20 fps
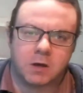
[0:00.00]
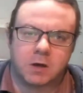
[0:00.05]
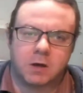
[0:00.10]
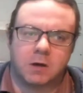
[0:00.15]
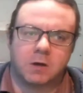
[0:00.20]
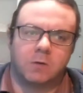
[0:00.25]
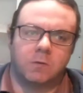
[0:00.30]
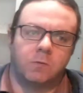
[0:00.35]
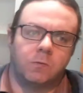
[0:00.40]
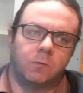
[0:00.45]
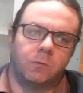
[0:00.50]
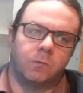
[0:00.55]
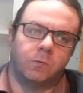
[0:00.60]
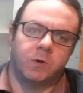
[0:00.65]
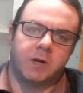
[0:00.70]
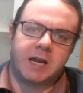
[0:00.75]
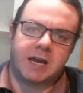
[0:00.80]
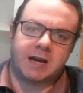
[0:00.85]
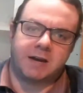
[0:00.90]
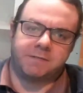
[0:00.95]

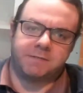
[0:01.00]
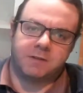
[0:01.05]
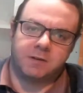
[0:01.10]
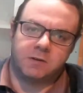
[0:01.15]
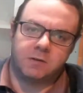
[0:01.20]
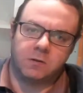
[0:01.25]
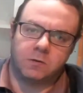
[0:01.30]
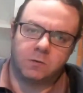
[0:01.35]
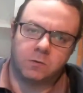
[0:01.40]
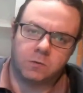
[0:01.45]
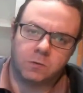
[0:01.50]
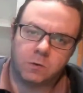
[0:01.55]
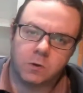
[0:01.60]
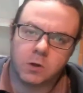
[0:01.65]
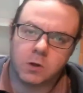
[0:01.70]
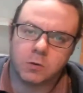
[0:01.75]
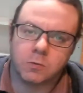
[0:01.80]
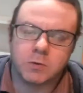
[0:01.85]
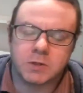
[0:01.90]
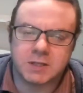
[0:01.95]
would have to do
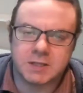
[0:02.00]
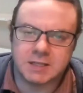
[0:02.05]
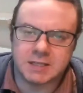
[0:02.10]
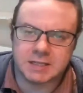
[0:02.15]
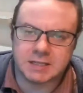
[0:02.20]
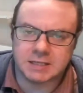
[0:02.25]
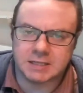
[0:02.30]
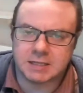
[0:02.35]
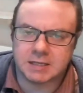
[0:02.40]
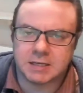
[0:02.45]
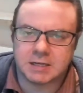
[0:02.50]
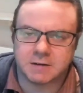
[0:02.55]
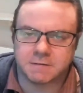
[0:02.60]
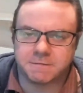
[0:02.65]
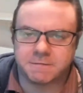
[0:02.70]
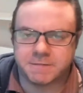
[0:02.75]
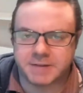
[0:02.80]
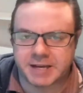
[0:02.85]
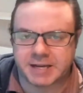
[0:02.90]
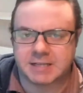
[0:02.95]
with the
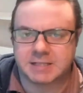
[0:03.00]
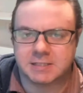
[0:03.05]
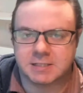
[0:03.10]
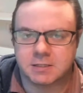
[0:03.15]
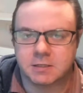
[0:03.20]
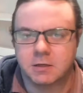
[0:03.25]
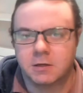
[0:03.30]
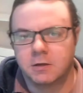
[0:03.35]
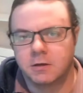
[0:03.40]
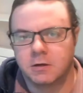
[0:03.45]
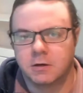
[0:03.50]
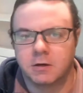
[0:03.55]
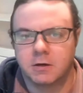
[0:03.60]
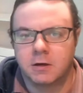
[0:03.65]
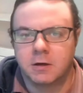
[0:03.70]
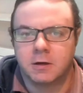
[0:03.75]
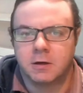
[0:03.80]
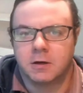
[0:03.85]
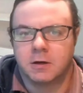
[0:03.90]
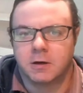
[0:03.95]
effects.
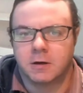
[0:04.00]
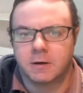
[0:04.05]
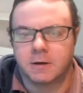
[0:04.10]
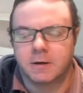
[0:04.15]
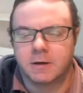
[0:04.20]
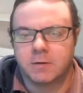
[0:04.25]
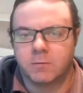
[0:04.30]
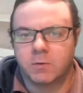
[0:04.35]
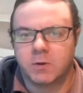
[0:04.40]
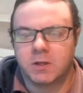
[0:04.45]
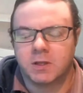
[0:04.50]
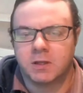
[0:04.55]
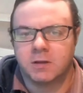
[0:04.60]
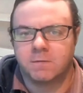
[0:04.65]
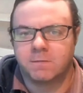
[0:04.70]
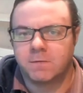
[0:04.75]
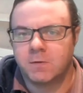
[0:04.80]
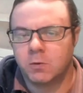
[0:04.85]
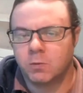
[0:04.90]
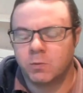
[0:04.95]

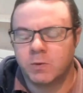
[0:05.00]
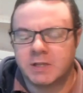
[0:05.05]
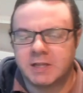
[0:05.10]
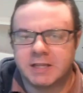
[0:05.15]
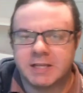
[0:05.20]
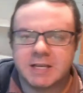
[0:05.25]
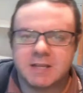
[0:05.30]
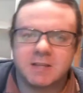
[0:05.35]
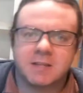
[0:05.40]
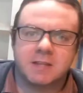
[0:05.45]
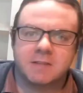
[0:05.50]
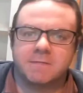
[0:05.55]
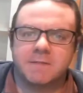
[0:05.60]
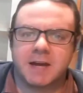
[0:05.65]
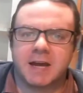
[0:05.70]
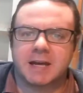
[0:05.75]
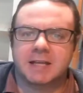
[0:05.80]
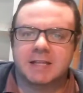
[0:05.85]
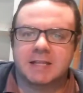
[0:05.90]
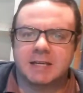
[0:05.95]
If you release the
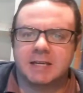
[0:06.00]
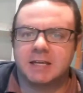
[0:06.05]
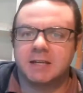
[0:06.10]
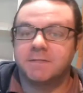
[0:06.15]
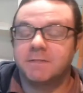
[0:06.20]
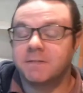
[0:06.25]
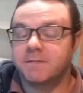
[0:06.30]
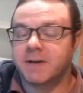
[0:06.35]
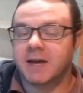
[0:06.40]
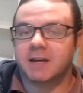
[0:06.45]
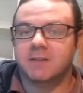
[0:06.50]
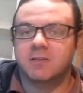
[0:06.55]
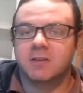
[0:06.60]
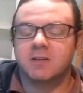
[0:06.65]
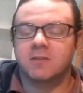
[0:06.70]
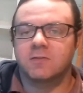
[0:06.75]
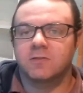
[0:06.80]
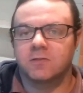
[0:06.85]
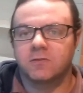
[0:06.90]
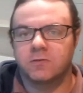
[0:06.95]
vaccine, if the vaccine
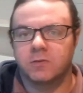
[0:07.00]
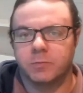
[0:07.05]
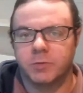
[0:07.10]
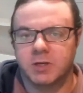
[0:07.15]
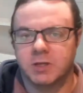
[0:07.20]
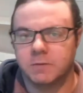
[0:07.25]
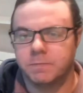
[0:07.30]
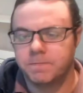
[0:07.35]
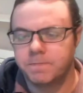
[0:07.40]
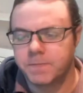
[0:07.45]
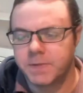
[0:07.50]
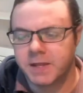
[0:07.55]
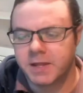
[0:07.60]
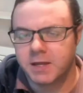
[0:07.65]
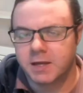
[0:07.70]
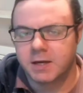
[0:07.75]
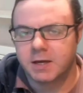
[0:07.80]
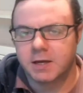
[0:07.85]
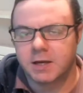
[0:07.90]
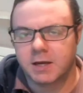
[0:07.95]
is distributed,
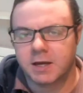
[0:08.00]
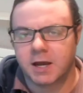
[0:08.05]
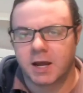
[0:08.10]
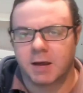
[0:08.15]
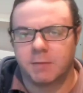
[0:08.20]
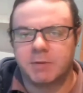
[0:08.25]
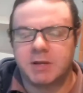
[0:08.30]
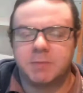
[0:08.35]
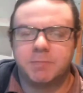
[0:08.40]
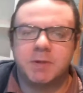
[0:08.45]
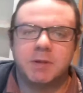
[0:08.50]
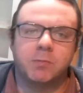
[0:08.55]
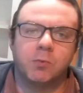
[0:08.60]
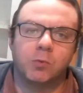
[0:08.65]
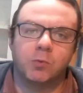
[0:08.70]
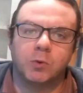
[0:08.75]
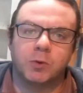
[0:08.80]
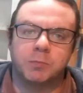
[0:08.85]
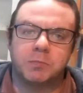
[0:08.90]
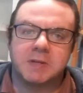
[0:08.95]
how many people
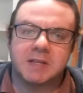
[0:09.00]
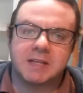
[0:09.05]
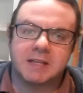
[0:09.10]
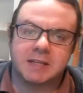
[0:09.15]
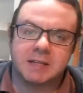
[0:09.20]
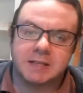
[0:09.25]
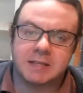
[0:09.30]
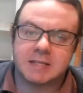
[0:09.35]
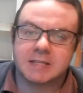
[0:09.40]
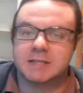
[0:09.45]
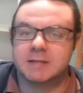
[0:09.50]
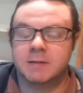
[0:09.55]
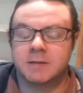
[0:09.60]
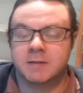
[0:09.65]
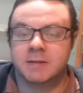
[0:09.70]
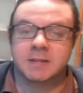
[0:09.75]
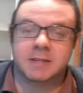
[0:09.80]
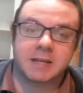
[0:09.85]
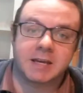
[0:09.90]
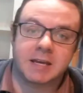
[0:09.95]
would be
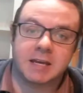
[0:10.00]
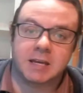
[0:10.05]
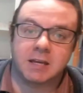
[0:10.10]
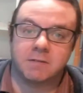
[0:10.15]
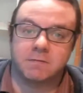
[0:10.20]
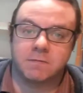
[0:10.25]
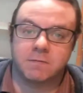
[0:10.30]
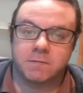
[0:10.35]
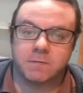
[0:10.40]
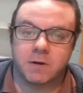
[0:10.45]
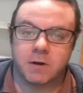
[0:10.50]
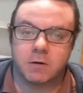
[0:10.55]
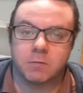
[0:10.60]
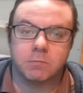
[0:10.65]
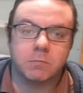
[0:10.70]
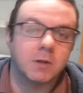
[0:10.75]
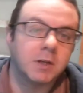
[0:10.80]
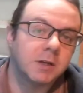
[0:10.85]
saved from